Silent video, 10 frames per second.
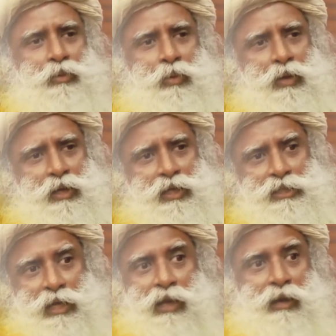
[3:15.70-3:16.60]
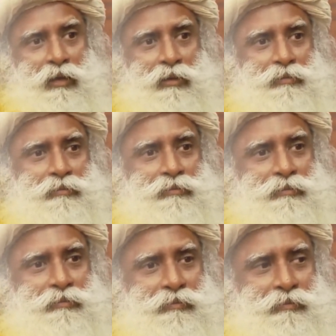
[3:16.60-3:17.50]
and walking is hell.
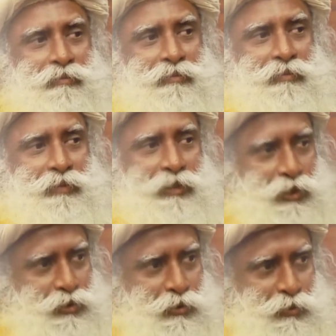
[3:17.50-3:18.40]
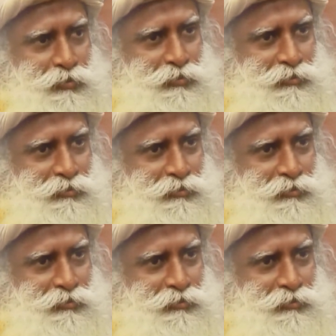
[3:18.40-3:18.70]
Yes or no?